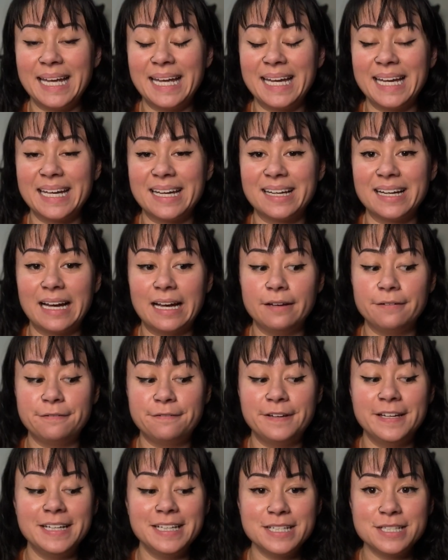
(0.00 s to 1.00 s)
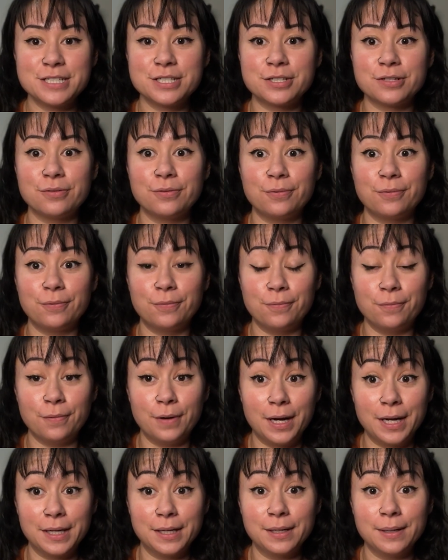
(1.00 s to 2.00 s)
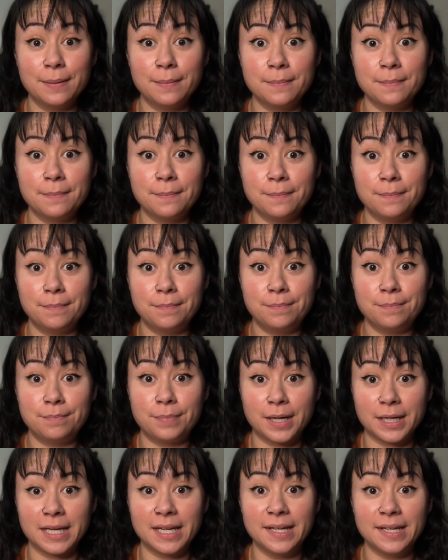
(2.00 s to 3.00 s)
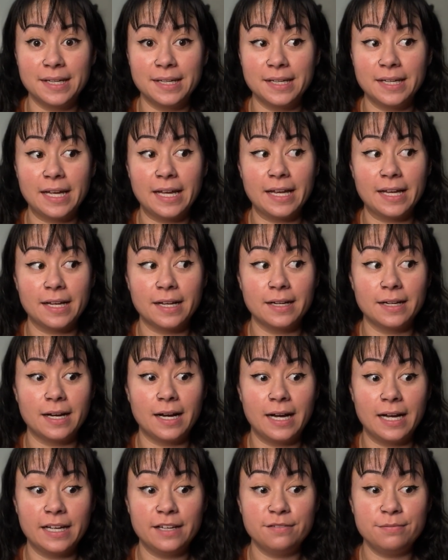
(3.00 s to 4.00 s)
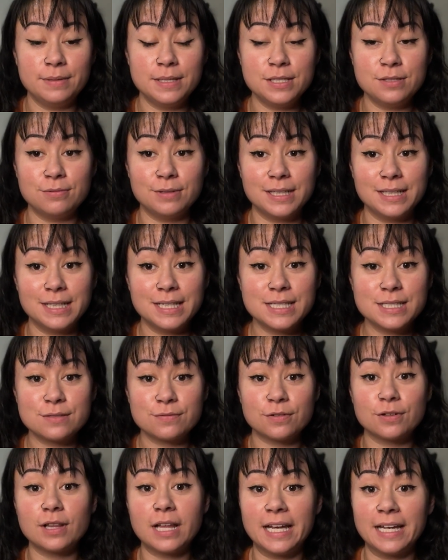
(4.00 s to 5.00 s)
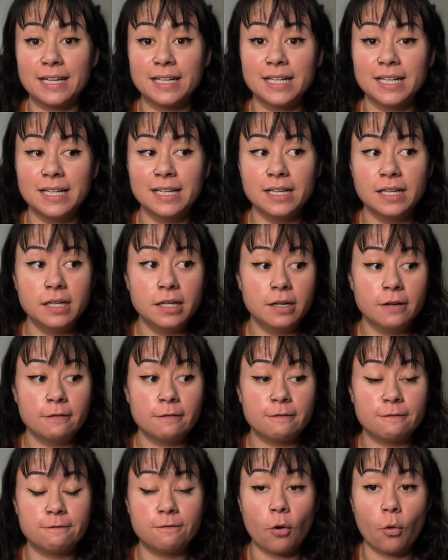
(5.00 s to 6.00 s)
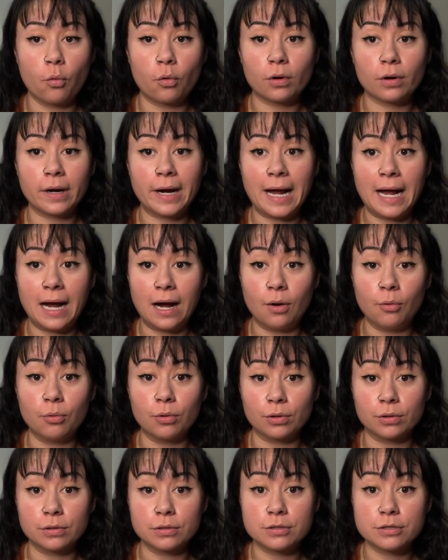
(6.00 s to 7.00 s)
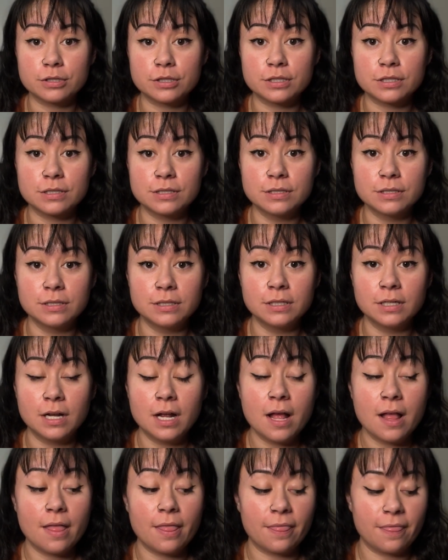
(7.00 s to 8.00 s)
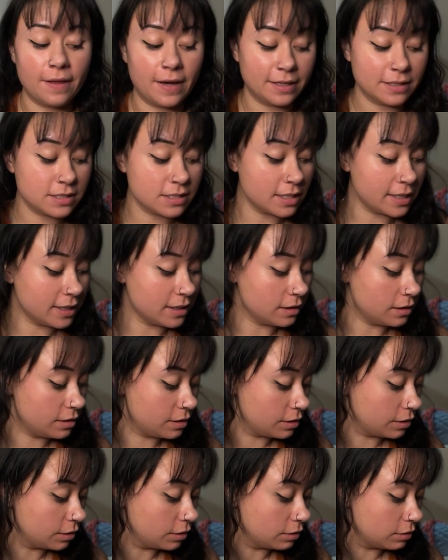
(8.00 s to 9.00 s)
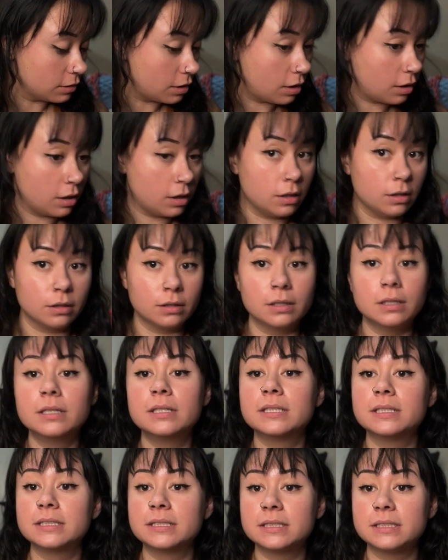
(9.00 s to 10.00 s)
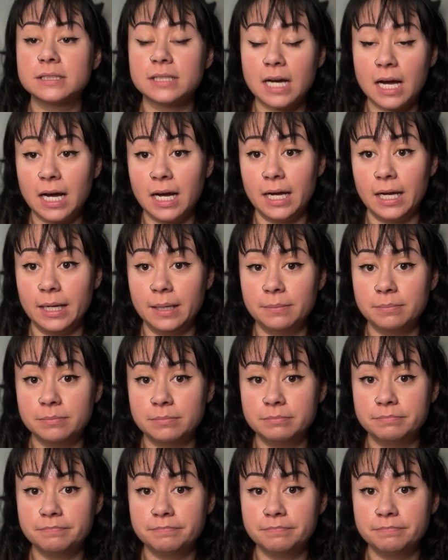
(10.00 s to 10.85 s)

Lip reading: and I finished one bucket and I've been doing this for like 4 hours. That's like a long time.